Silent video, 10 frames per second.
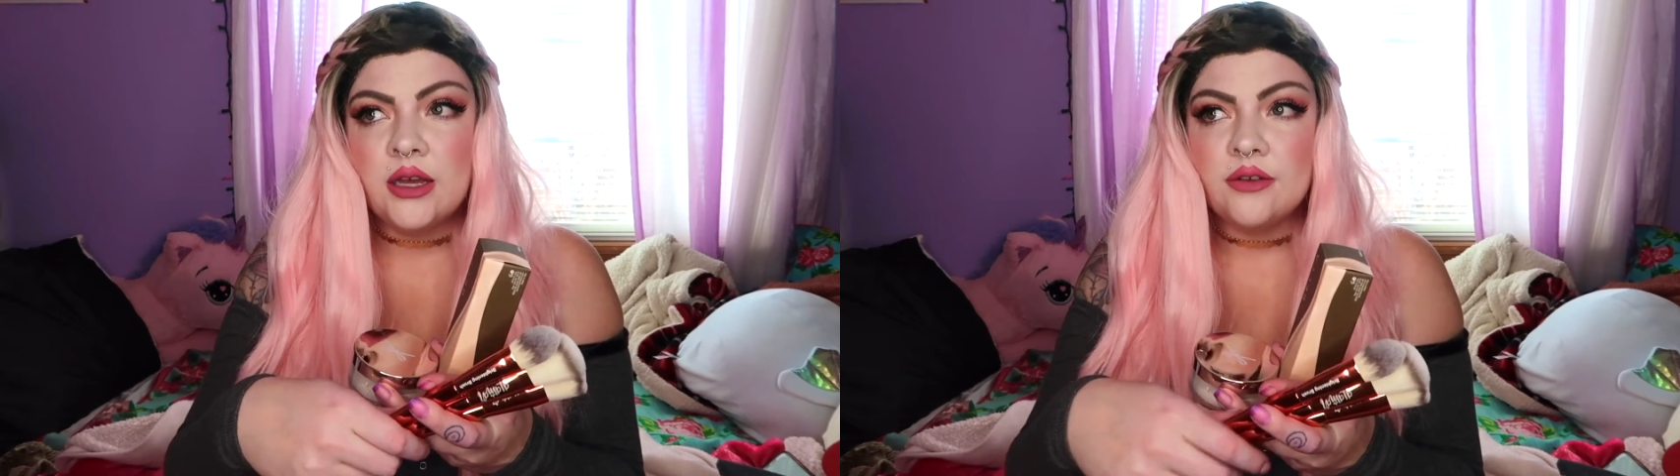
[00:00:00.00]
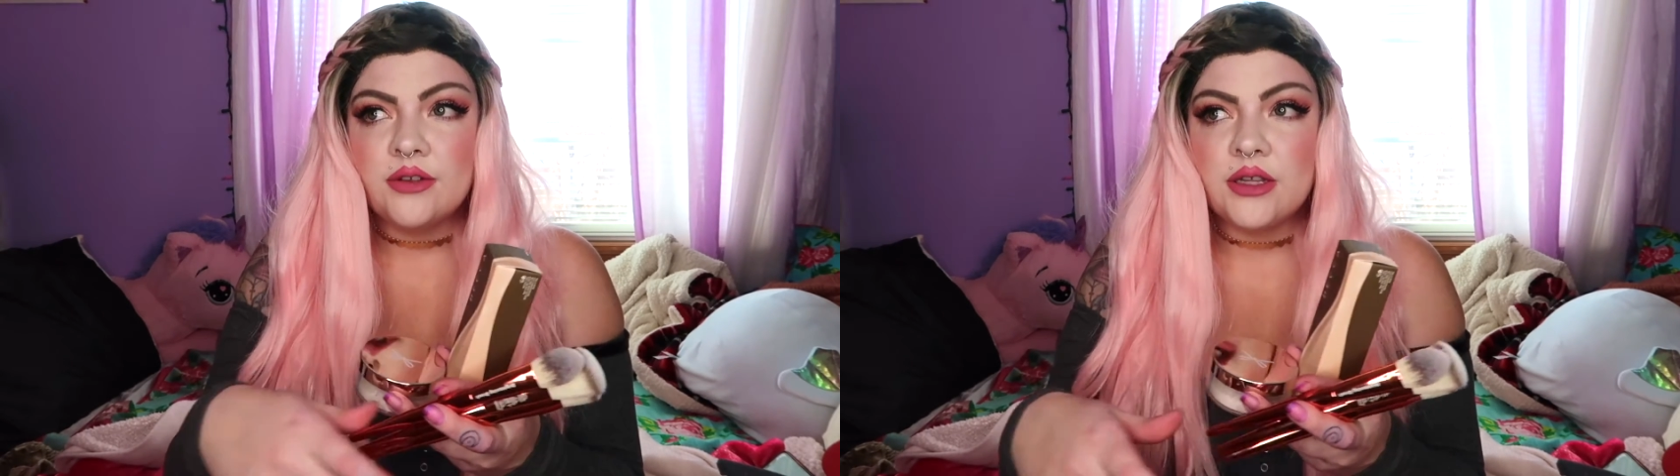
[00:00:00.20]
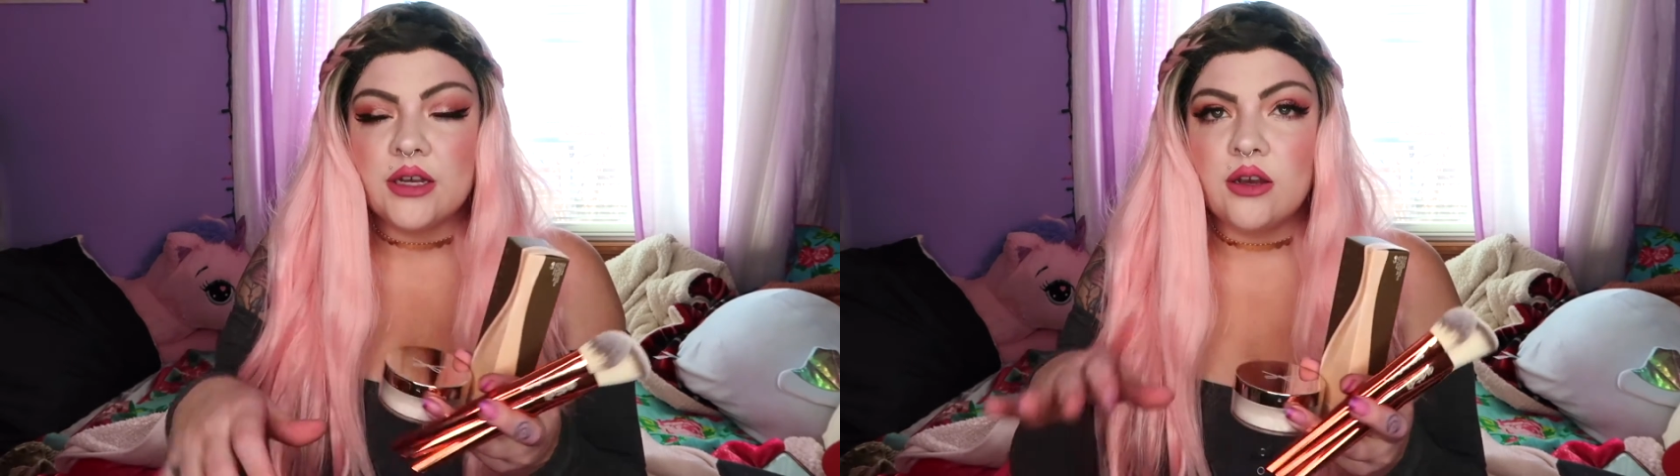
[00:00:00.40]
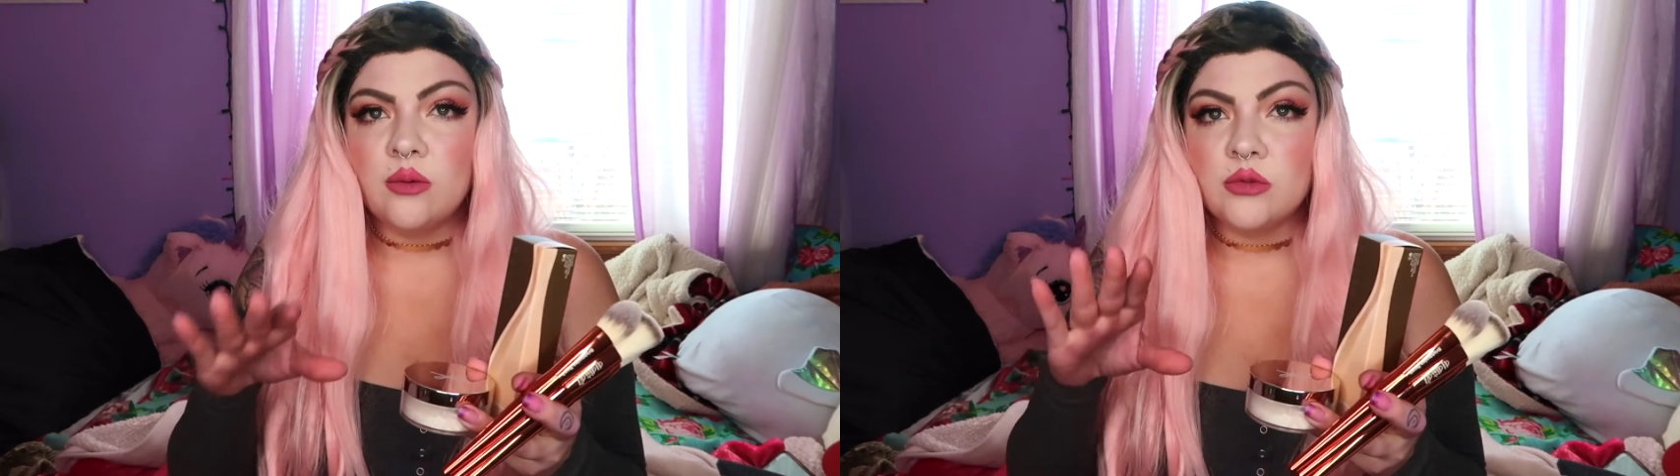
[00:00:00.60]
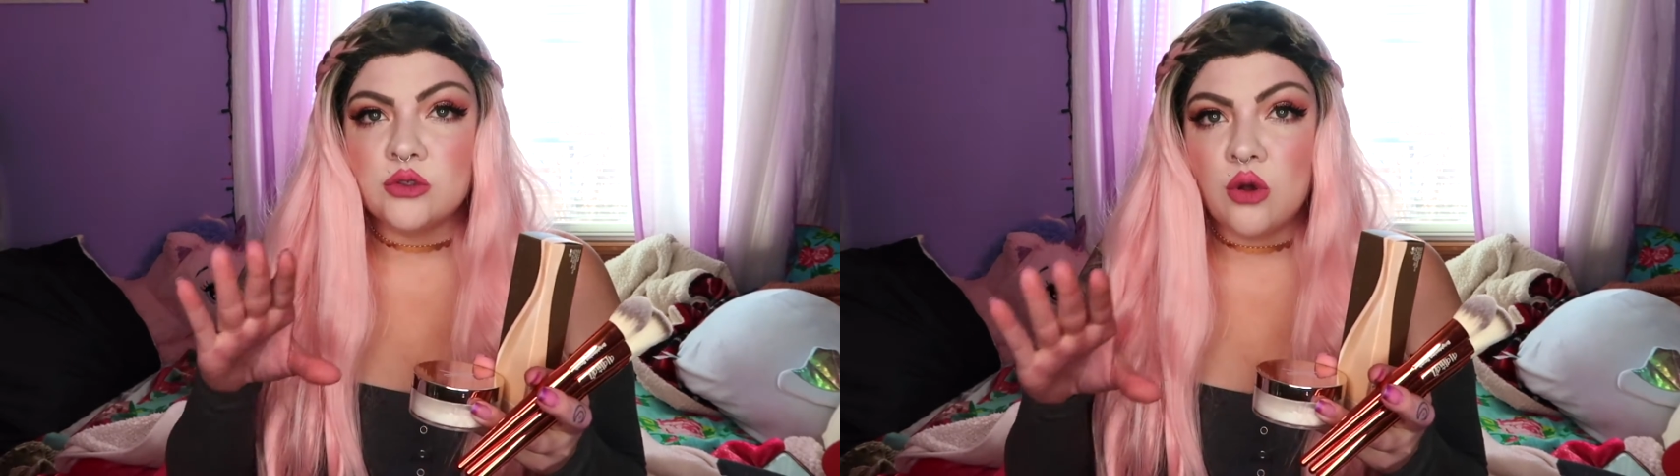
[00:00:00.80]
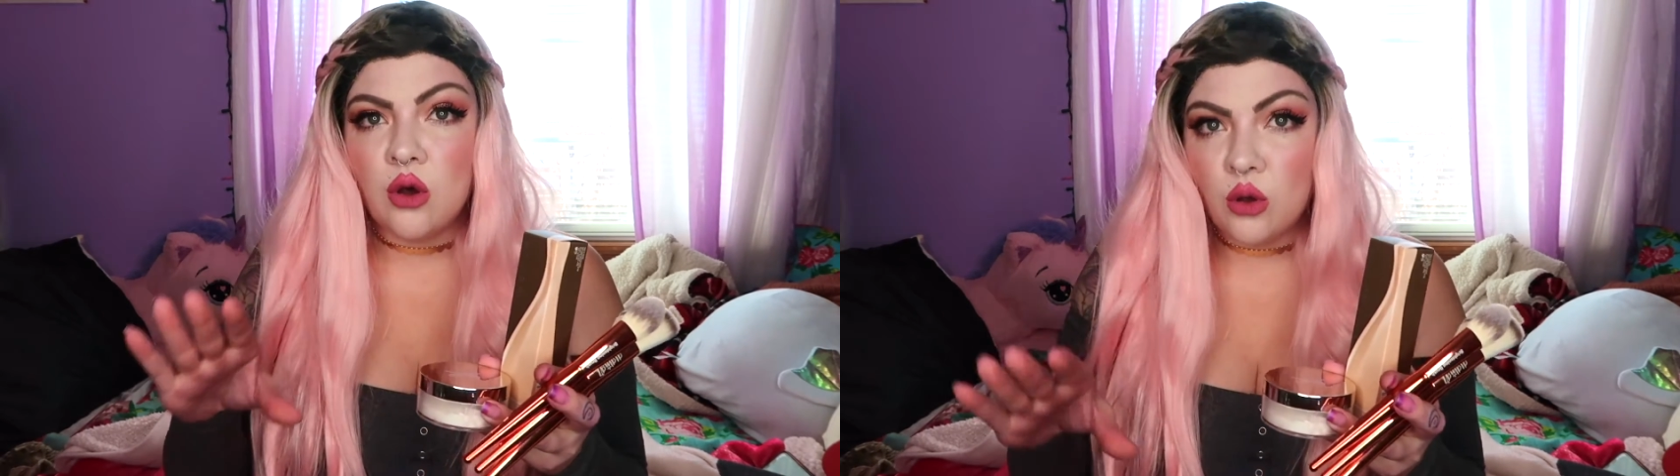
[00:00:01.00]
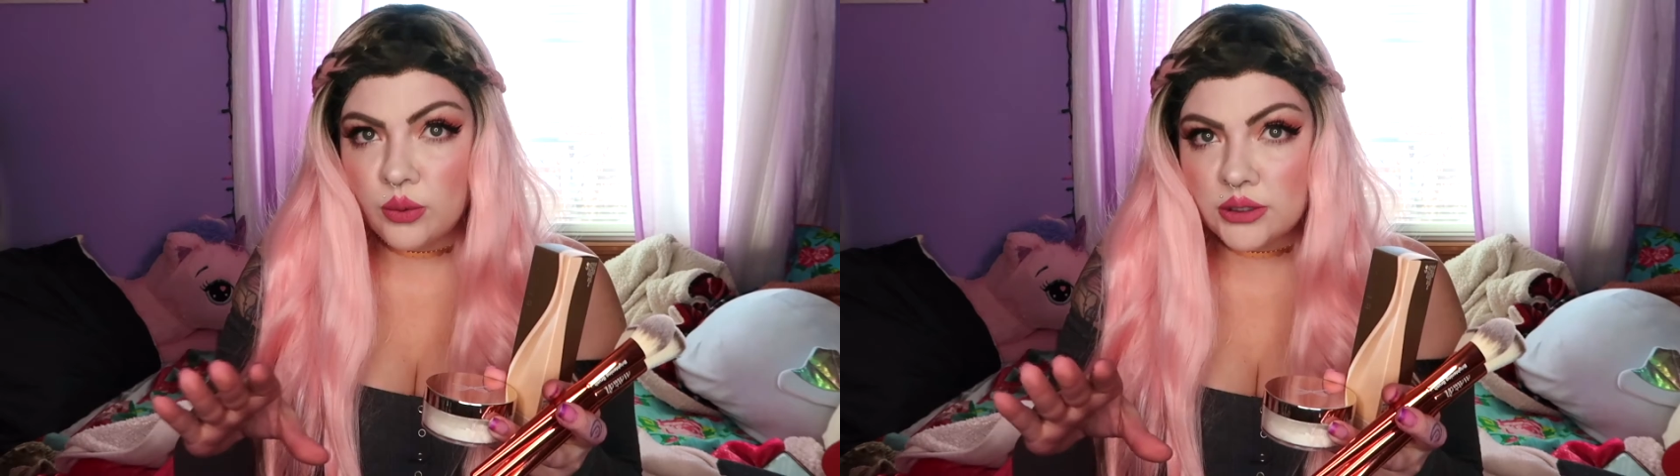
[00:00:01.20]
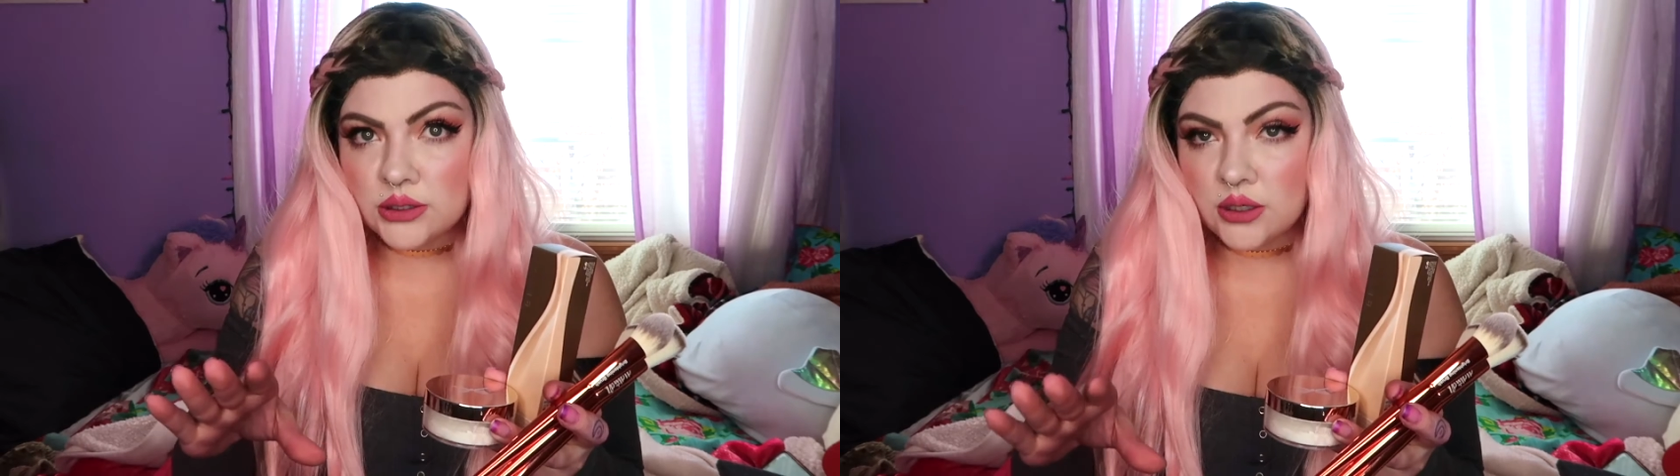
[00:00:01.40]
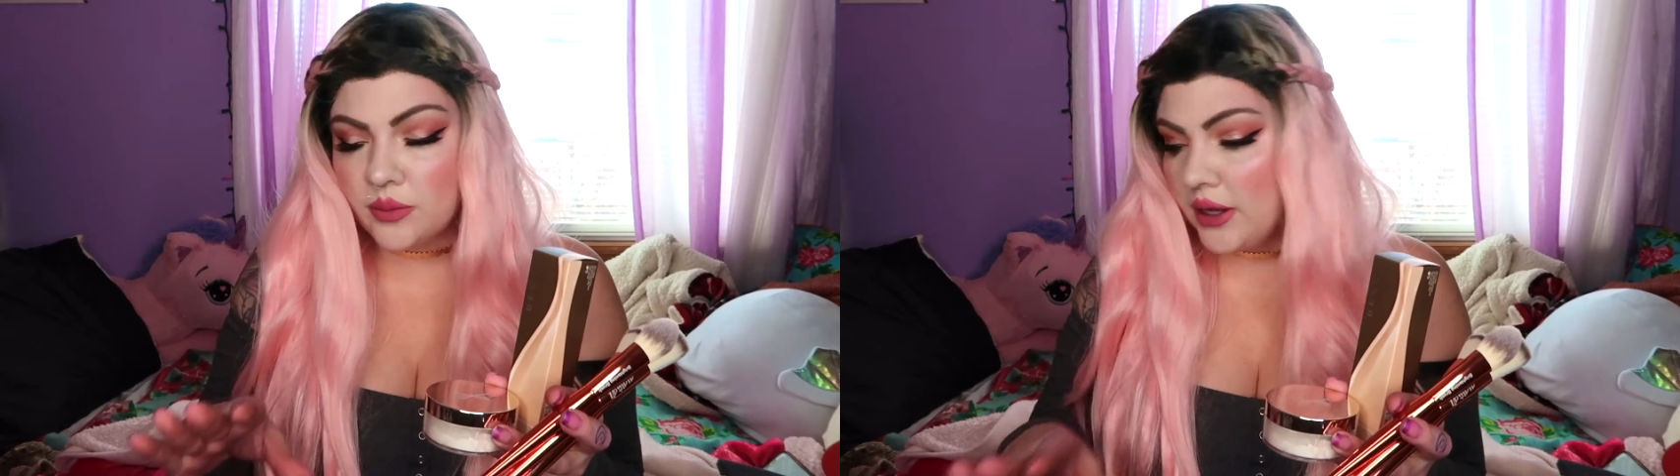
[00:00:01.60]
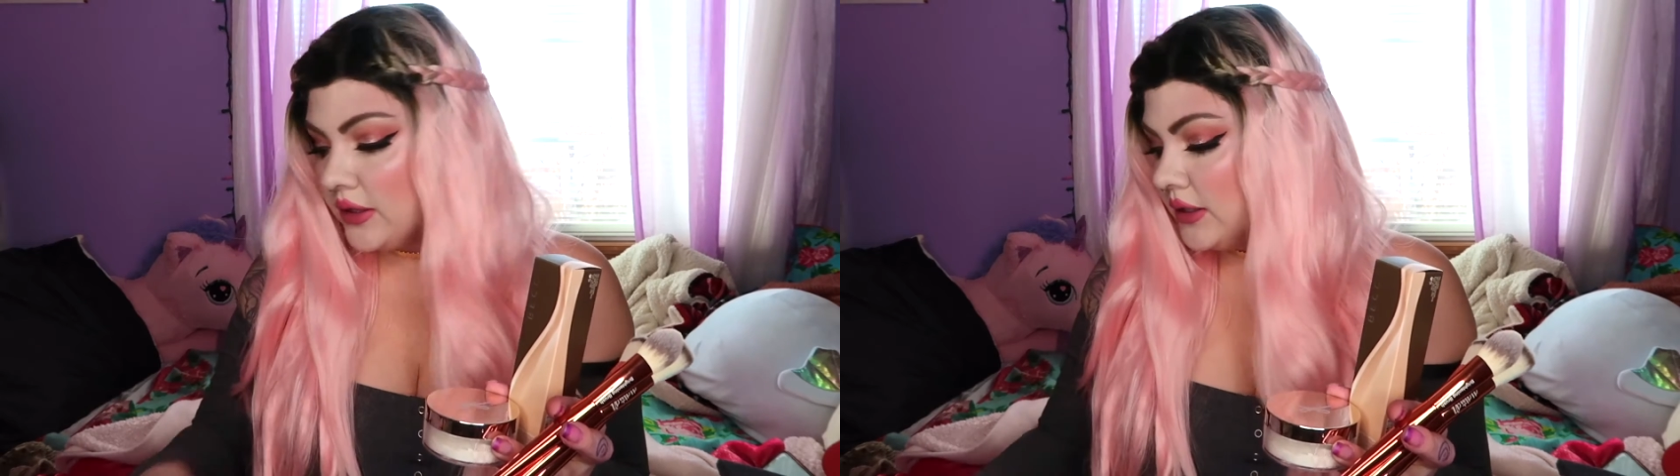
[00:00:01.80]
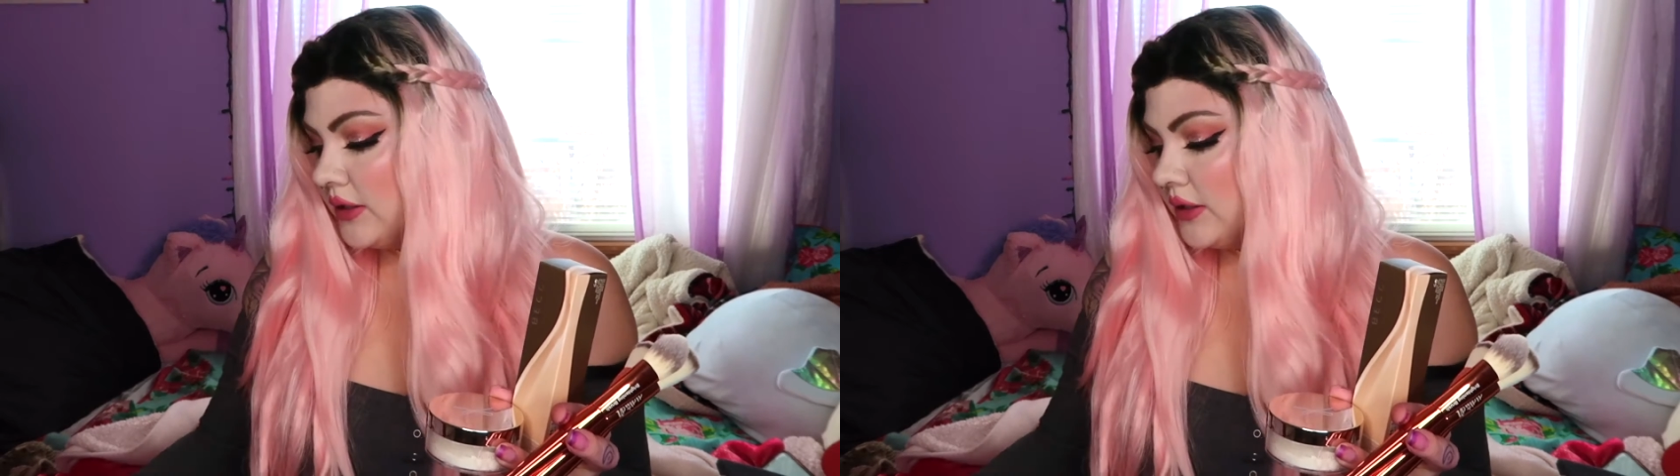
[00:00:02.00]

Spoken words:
I feel like I almost always get a palette,